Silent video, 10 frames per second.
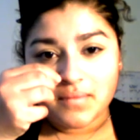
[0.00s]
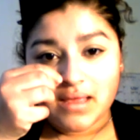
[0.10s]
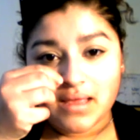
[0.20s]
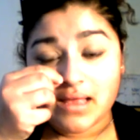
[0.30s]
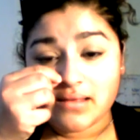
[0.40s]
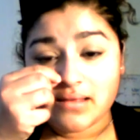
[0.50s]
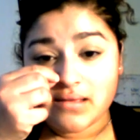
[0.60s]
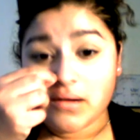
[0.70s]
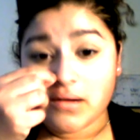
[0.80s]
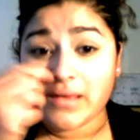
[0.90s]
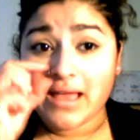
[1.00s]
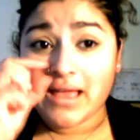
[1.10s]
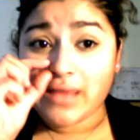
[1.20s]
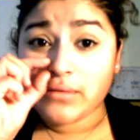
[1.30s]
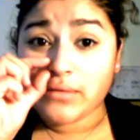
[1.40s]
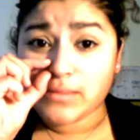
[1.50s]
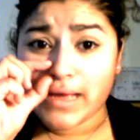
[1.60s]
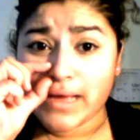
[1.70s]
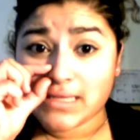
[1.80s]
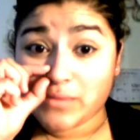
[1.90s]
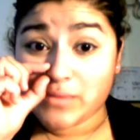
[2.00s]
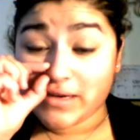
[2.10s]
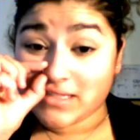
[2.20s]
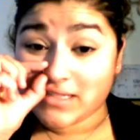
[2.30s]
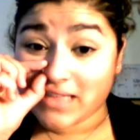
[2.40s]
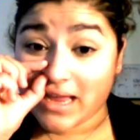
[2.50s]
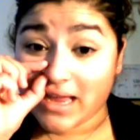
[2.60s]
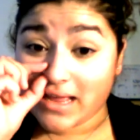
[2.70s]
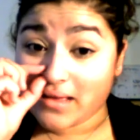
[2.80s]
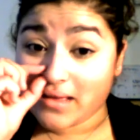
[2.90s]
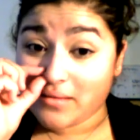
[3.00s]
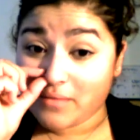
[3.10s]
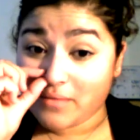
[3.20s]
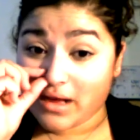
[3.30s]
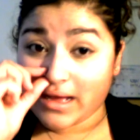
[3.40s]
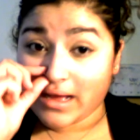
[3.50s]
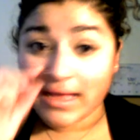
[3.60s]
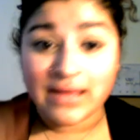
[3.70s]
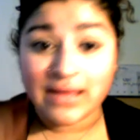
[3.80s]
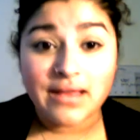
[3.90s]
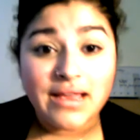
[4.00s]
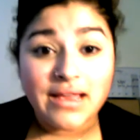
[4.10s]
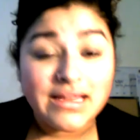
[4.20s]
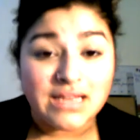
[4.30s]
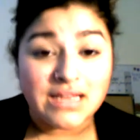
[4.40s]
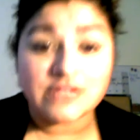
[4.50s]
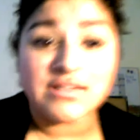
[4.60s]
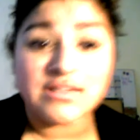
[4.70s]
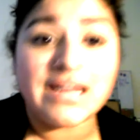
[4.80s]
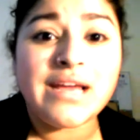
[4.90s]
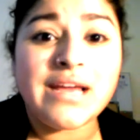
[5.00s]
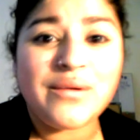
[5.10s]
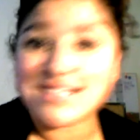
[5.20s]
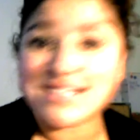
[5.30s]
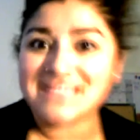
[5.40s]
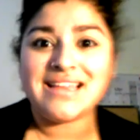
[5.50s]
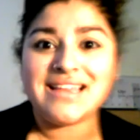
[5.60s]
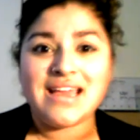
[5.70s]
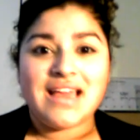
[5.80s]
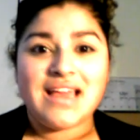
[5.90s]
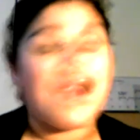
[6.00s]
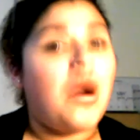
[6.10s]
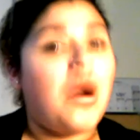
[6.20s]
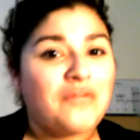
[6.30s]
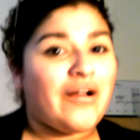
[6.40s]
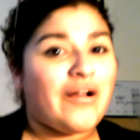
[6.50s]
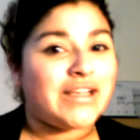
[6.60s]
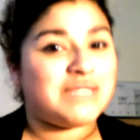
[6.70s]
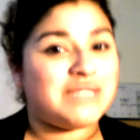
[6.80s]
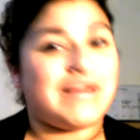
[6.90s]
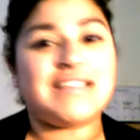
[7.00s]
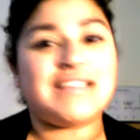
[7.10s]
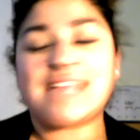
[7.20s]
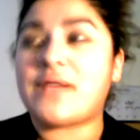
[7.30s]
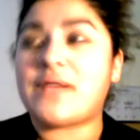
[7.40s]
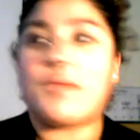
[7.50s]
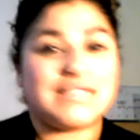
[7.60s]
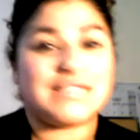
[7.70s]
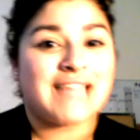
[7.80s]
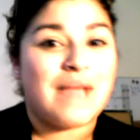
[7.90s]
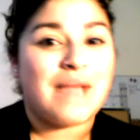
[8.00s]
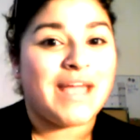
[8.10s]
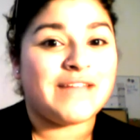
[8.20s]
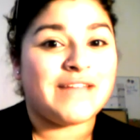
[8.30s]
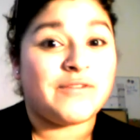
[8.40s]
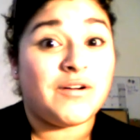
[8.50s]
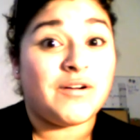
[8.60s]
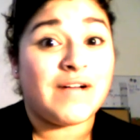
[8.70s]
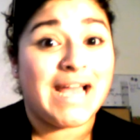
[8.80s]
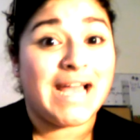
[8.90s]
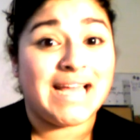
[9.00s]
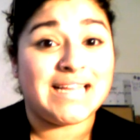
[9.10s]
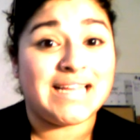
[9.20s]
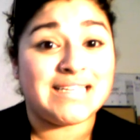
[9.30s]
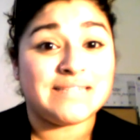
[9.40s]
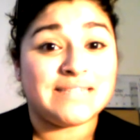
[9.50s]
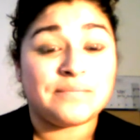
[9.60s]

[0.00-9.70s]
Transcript: And so, yeah, that was my experience getting my industrial done. It wasn't overall experience, it wasn't that painful, and